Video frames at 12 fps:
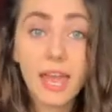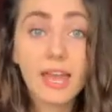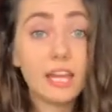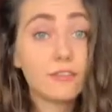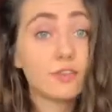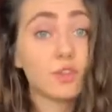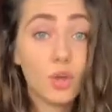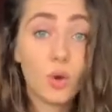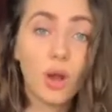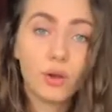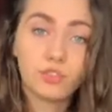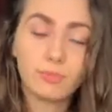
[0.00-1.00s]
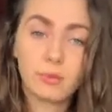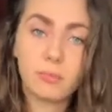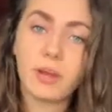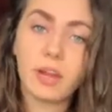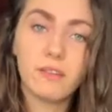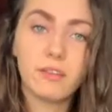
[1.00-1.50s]
and if you know how to
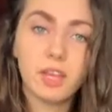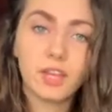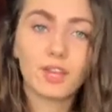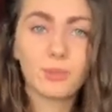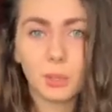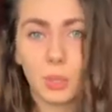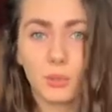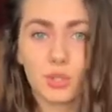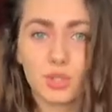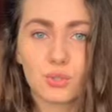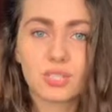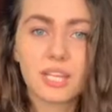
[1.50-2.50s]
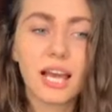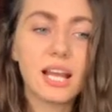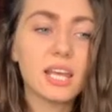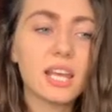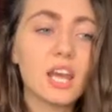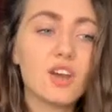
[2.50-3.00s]
prepare everything, you will always choose
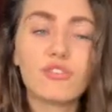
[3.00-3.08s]
galley.